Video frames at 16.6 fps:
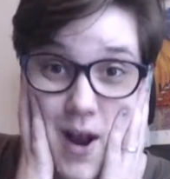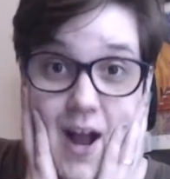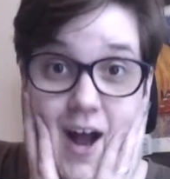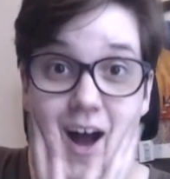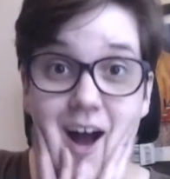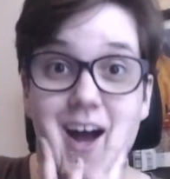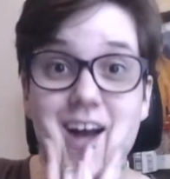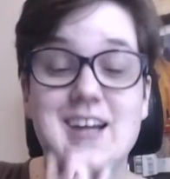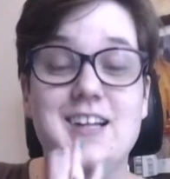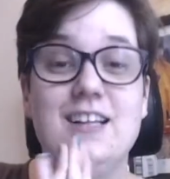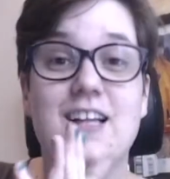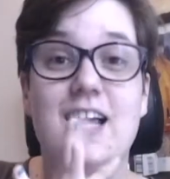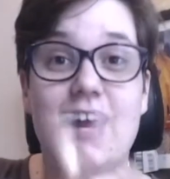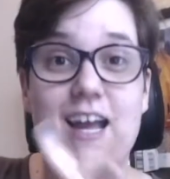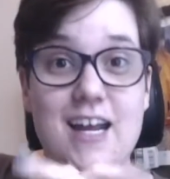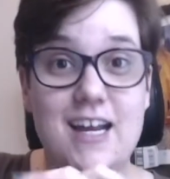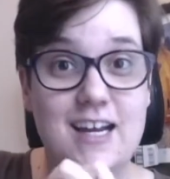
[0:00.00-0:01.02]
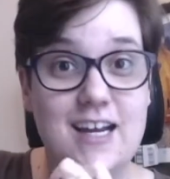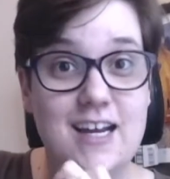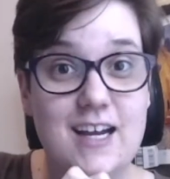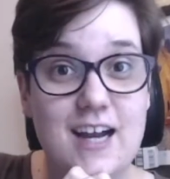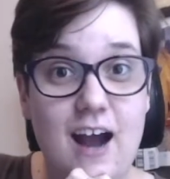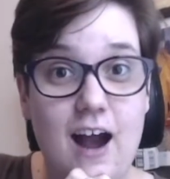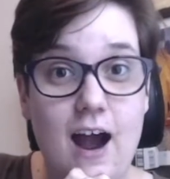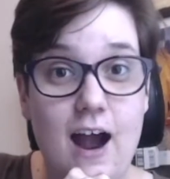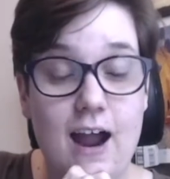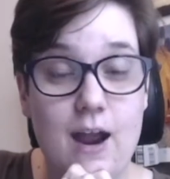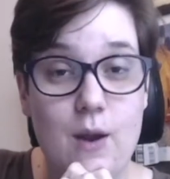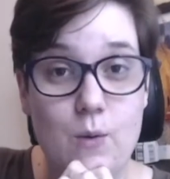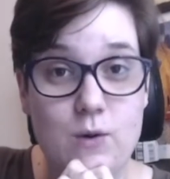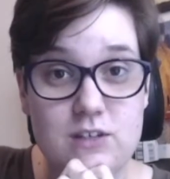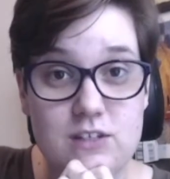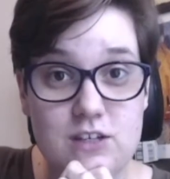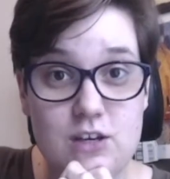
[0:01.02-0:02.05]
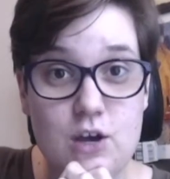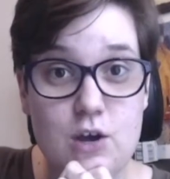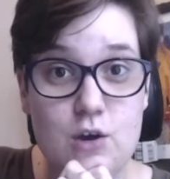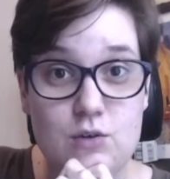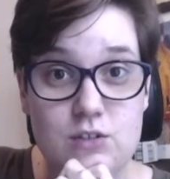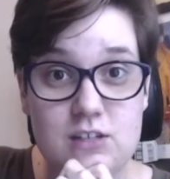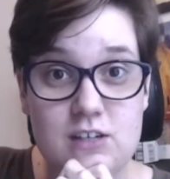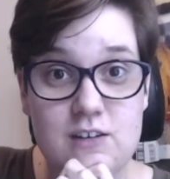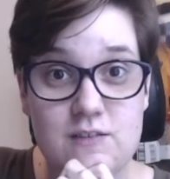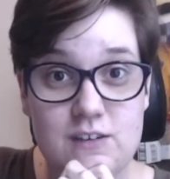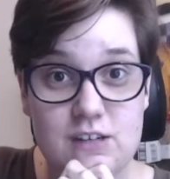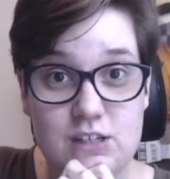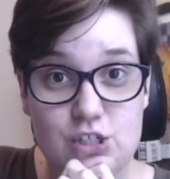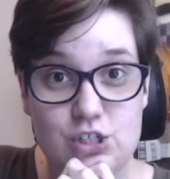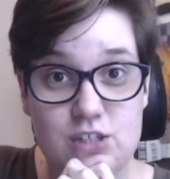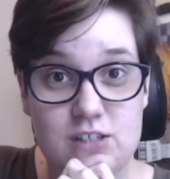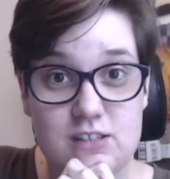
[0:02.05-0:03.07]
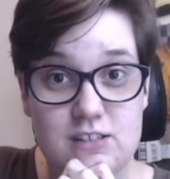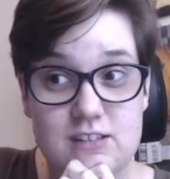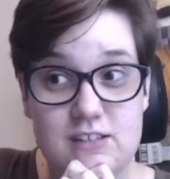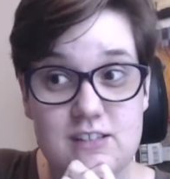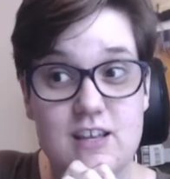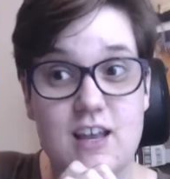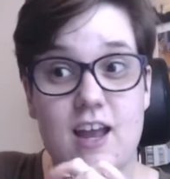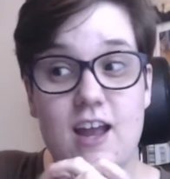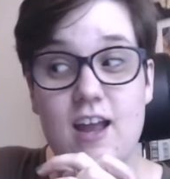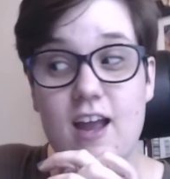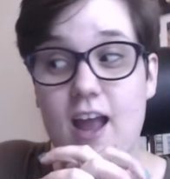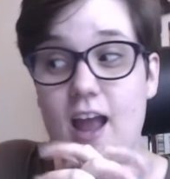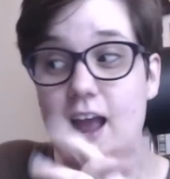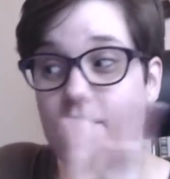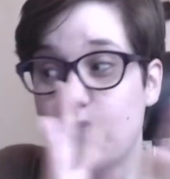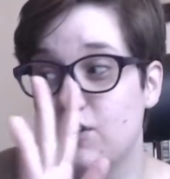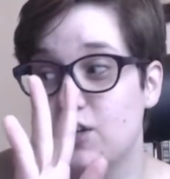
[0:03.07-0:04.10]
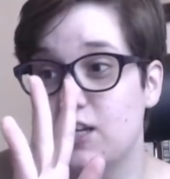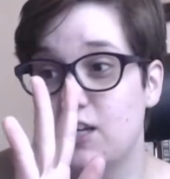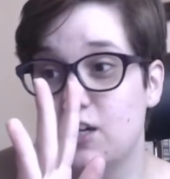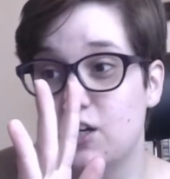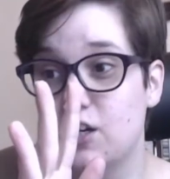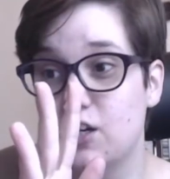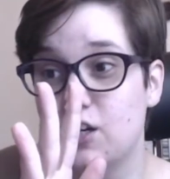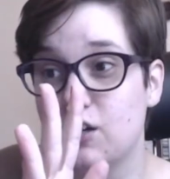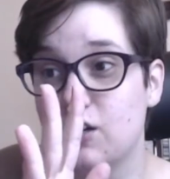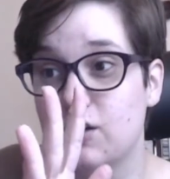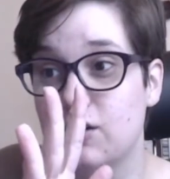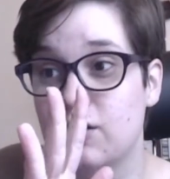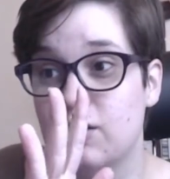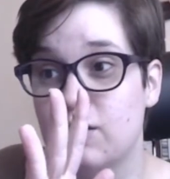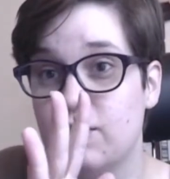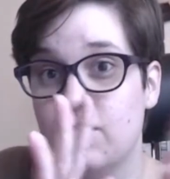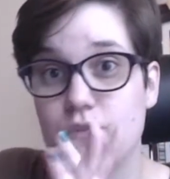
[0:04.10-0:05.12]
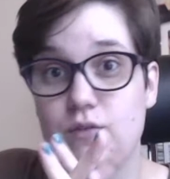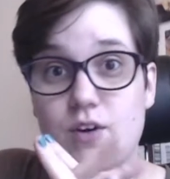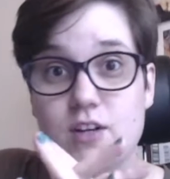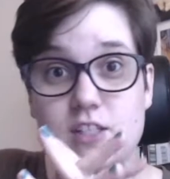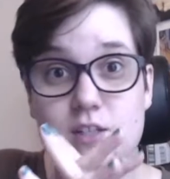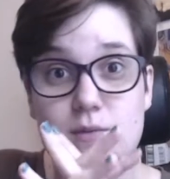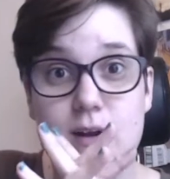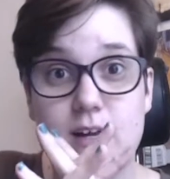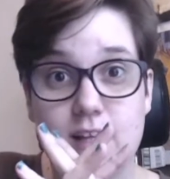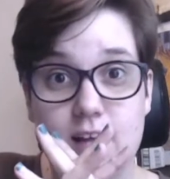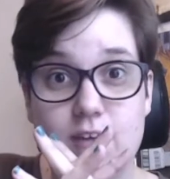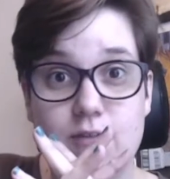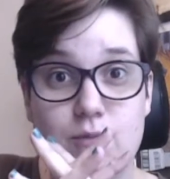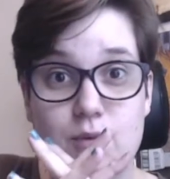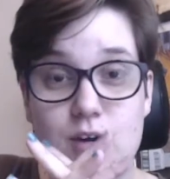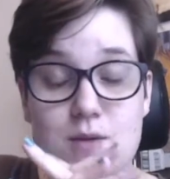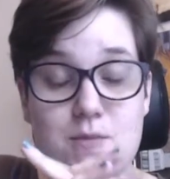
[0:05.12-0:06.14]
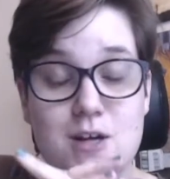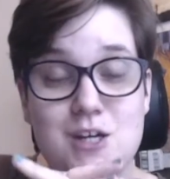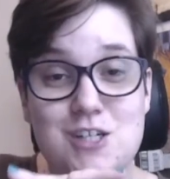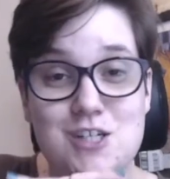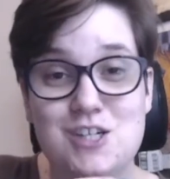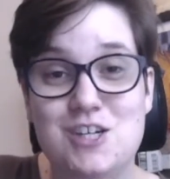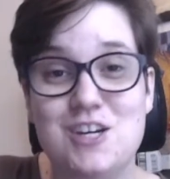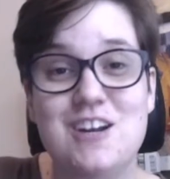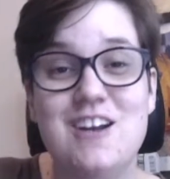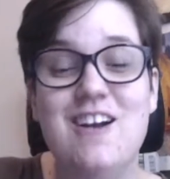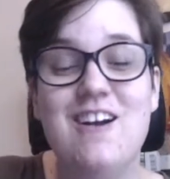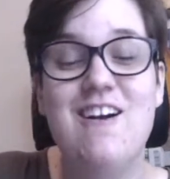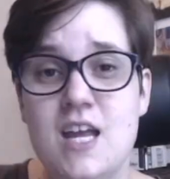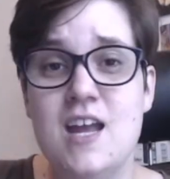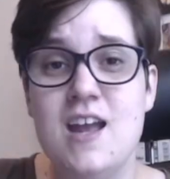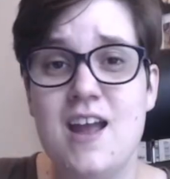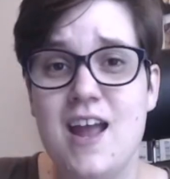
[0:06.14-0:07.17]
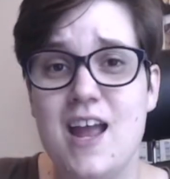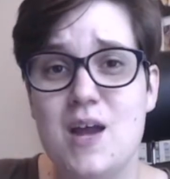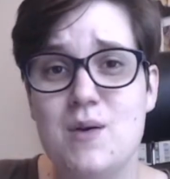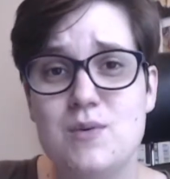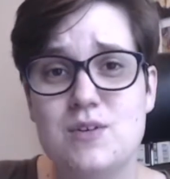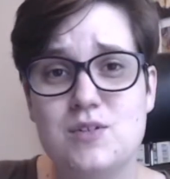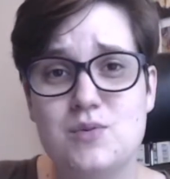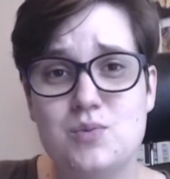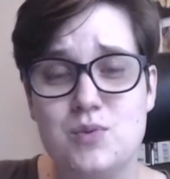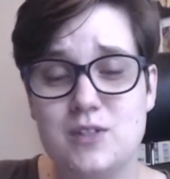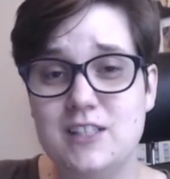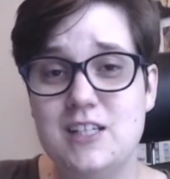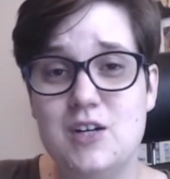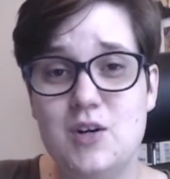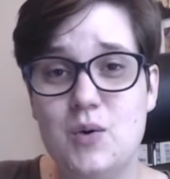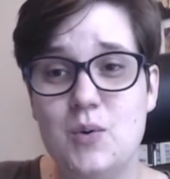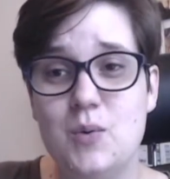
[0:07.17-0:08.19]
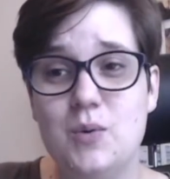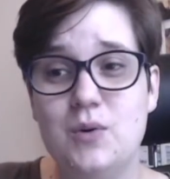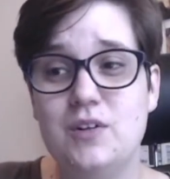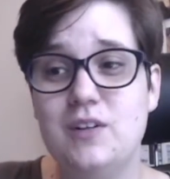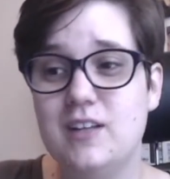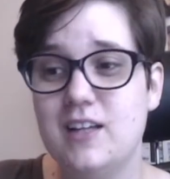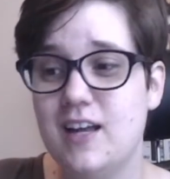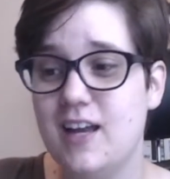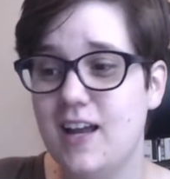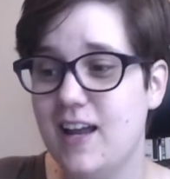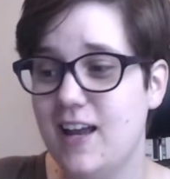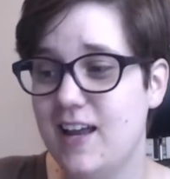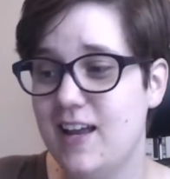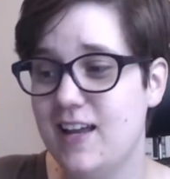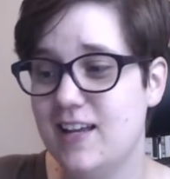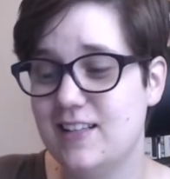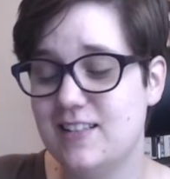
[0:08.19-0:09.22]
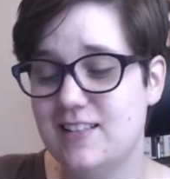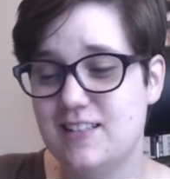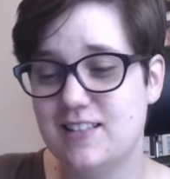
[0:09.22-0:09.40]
god, I want to go to conventions every year for the rest of my life, pretty much. It was really cool. It